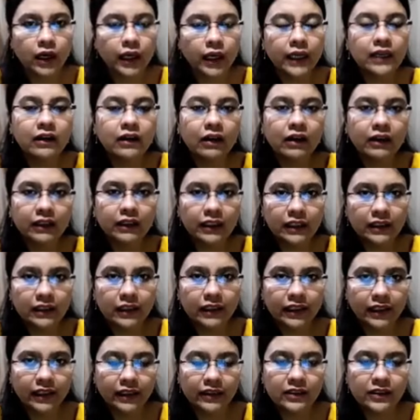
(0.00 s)
In earlier
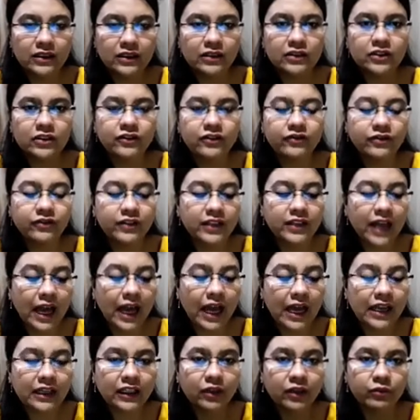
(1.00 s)
days, different
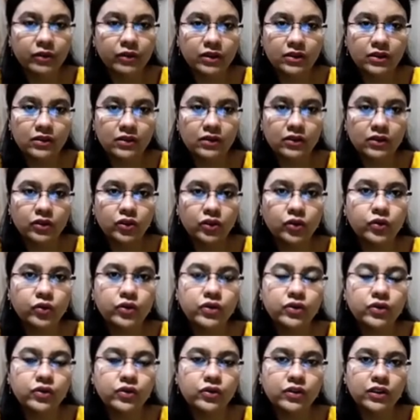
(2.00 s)
alchemists
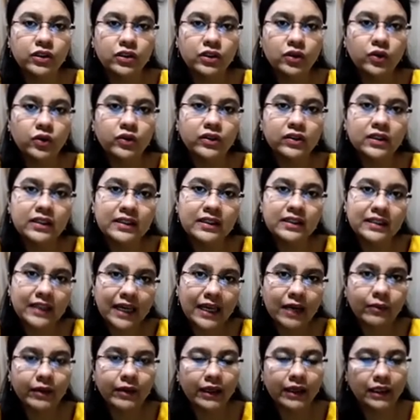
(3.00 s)
used to denote the
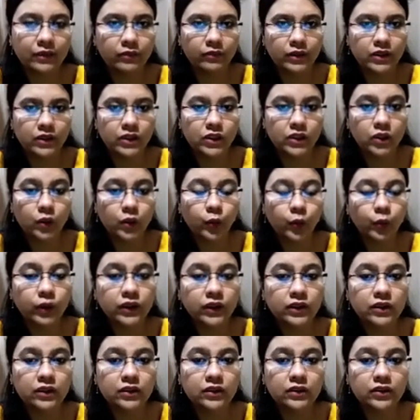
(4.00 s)
same elements
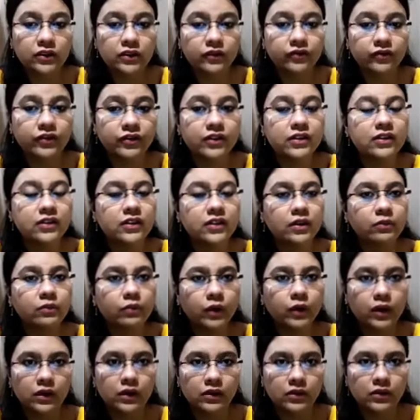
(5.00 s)
with different
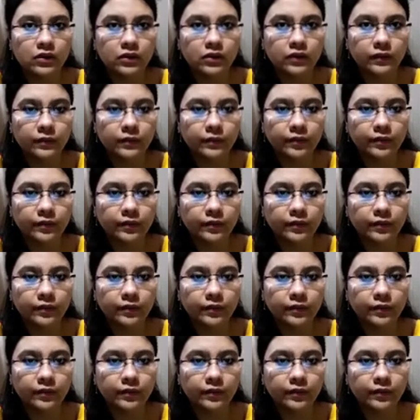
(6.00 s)
symbols.